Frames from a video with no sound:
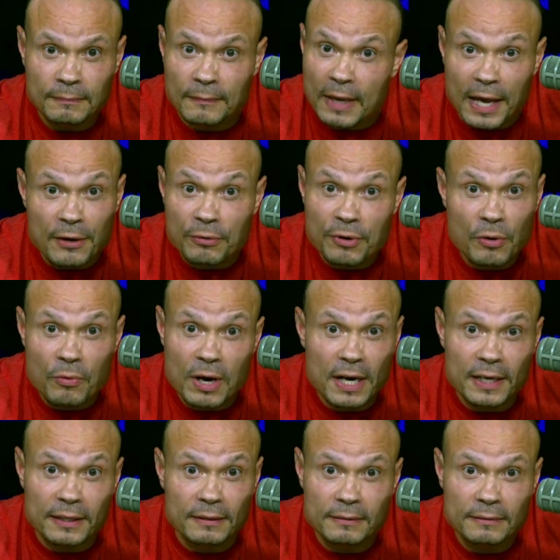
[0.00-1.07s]
I don't know
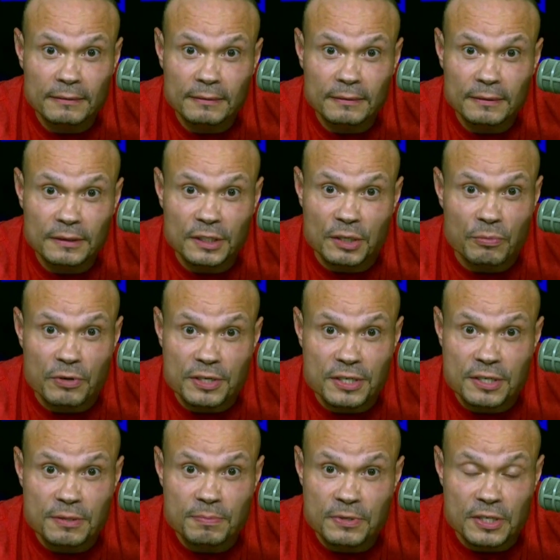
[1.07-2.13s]
why she
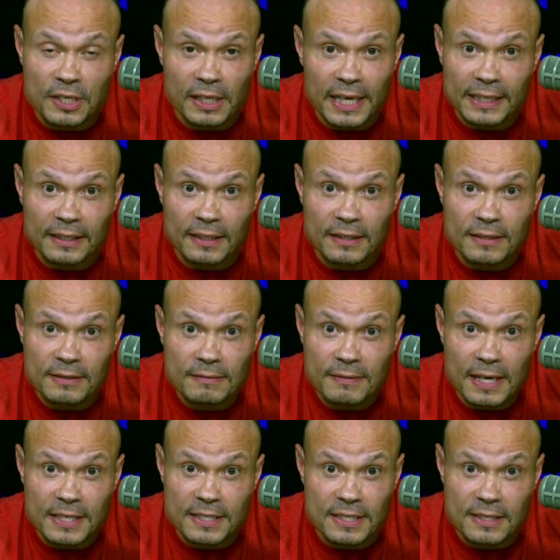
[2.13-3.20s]
was selected
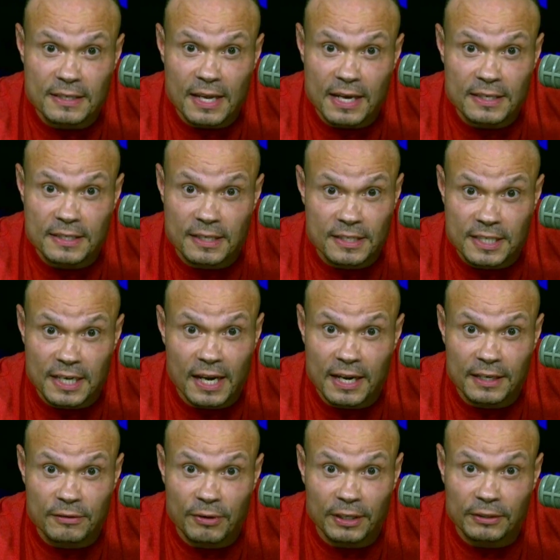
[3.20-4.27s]
as the
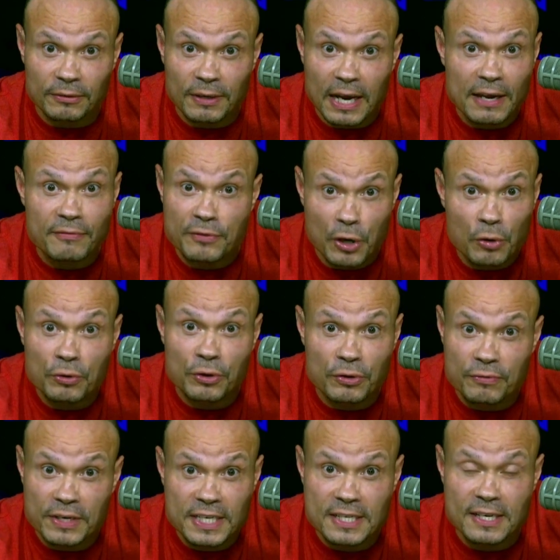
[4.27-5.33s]
CIA director. I have no good
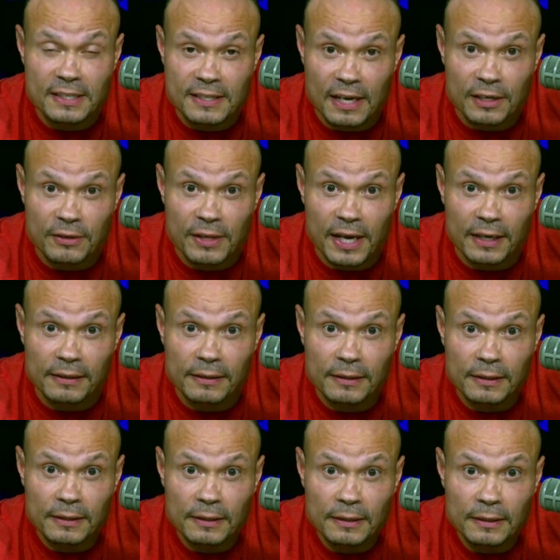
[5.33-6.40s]
reason to tell you that.
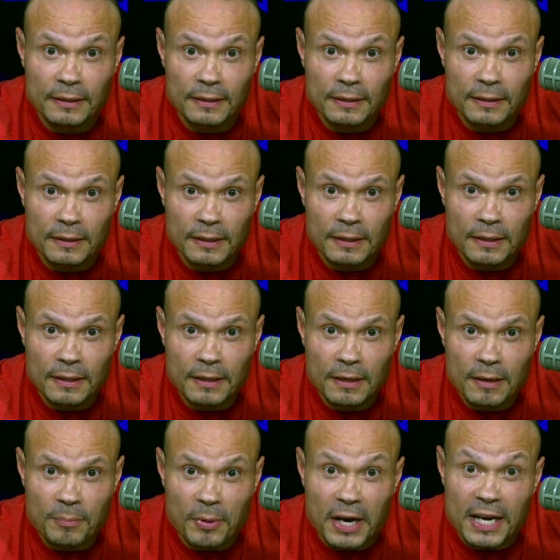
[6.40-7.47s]

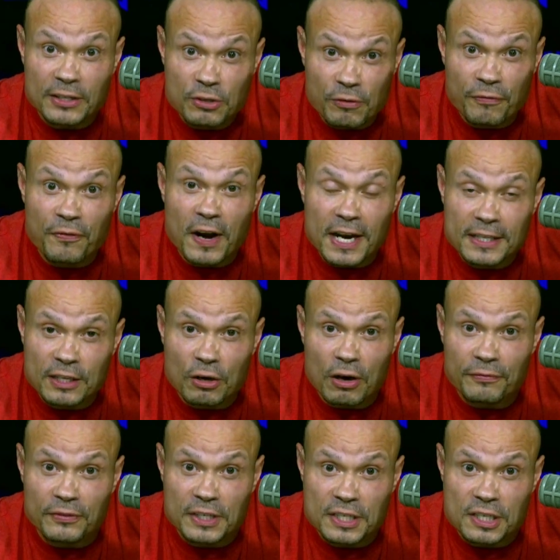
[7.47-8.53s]
But I do find it
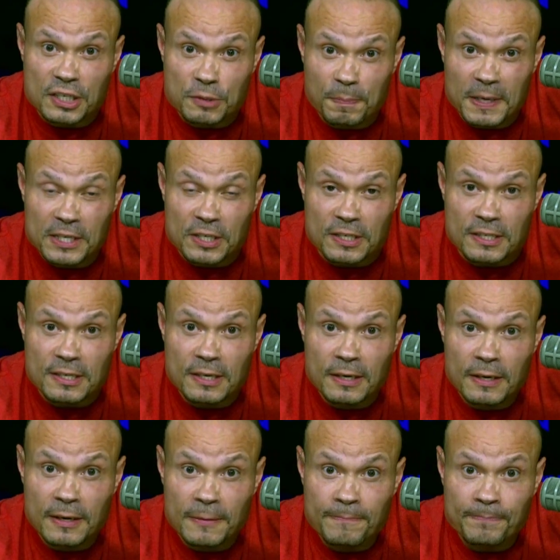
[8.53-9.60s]
awfully suspicious
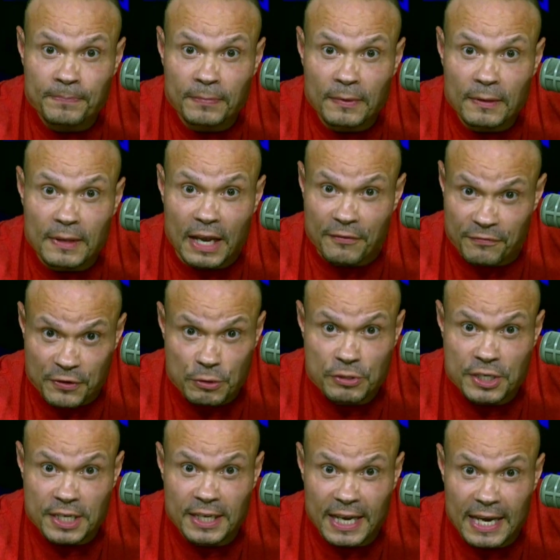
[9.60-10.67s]
that
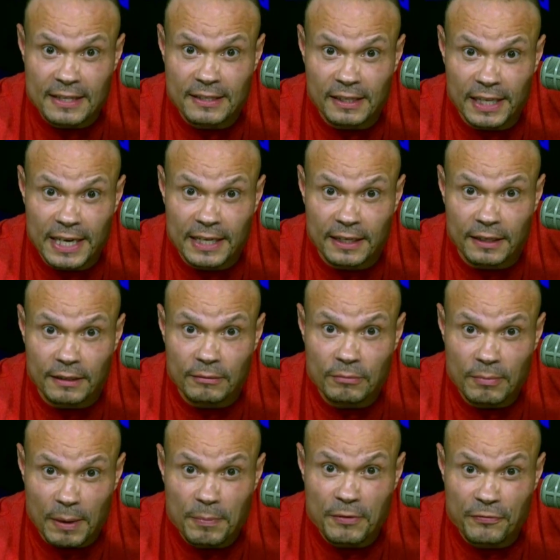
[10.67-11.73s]
Fusion Ken Delanian,
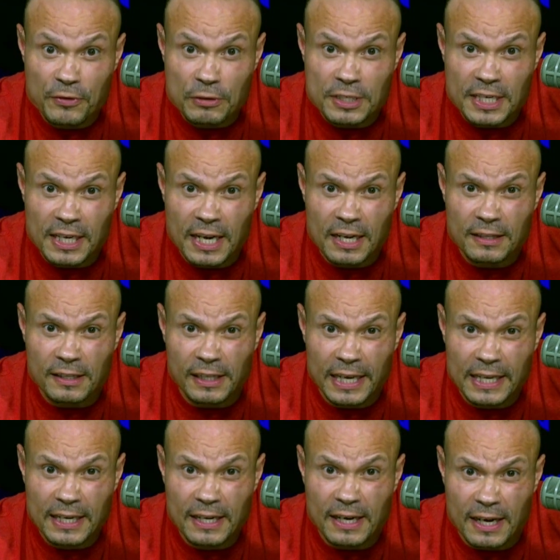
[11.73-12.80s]
remember Fusion Ken
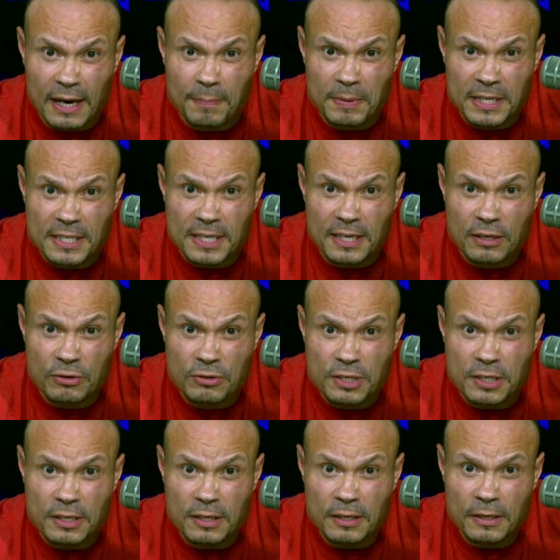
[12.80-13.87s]
Delanian at NBC News?